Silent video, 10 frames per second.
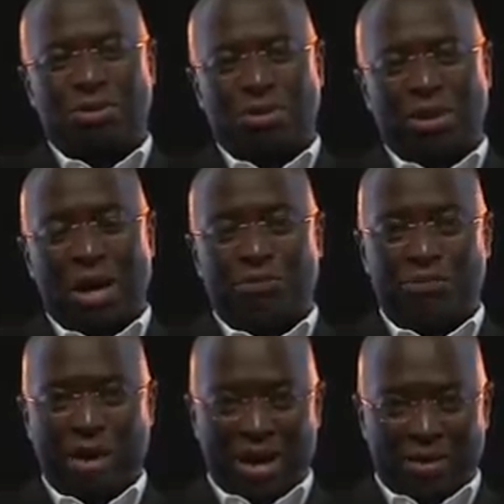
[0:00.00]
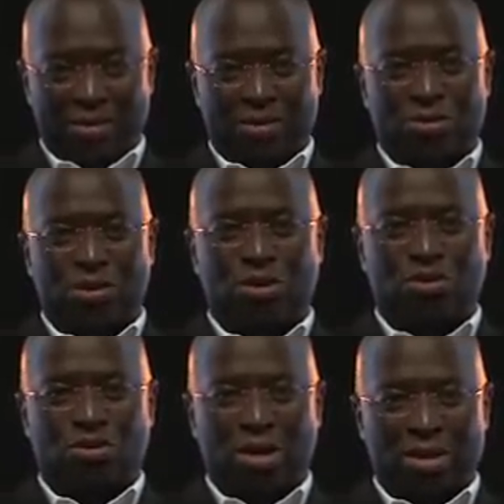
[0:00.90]
to their face to
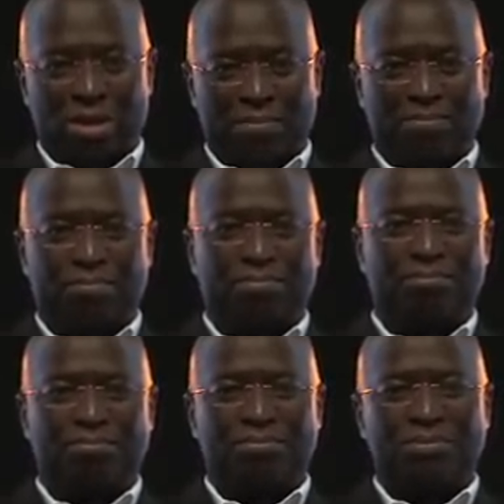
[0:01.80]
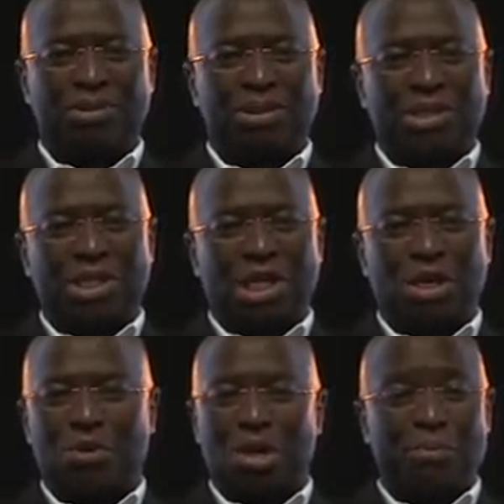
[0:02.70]
destroy them.
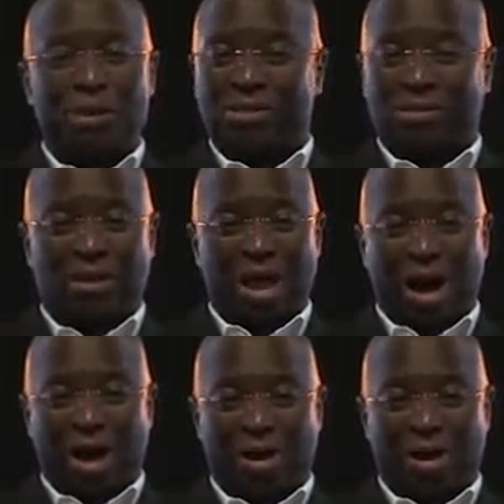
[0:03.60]
He will not be slack